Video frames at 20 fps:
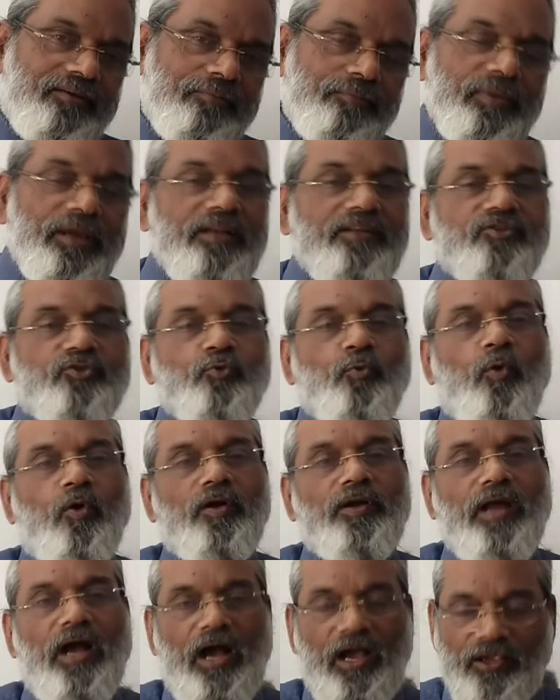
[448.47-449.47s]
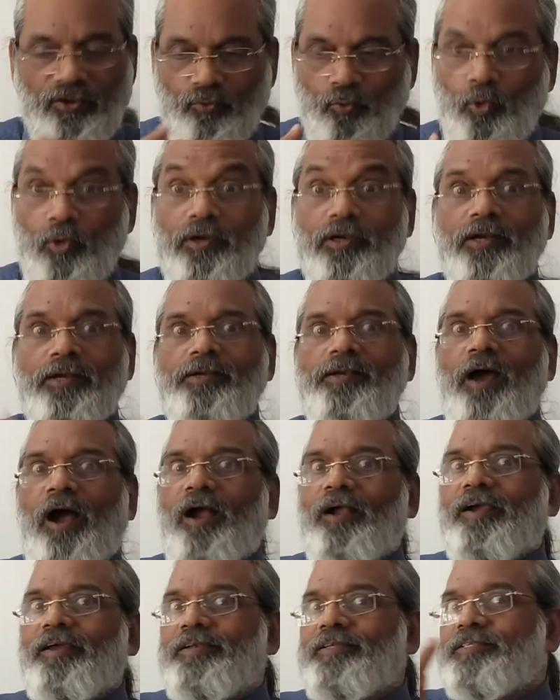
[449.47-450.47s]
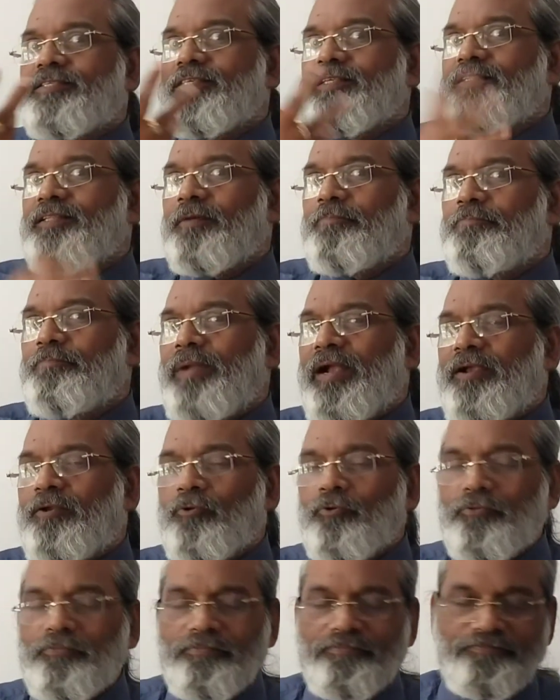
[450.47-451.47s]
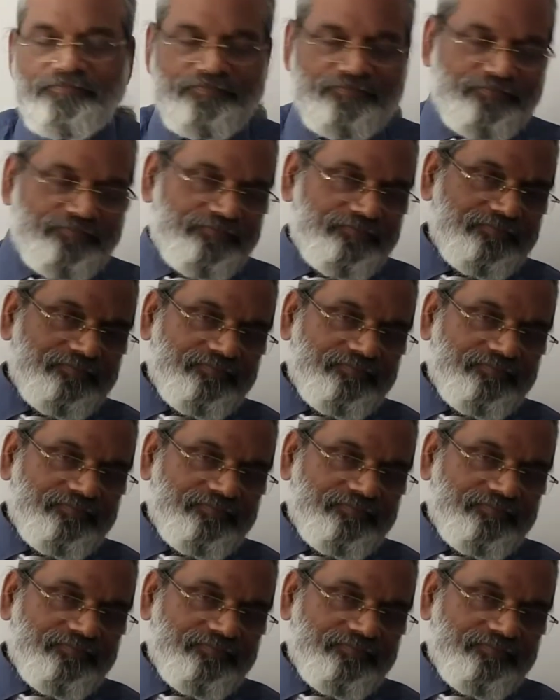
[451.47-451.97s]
Means what? I want darkness in the bedroom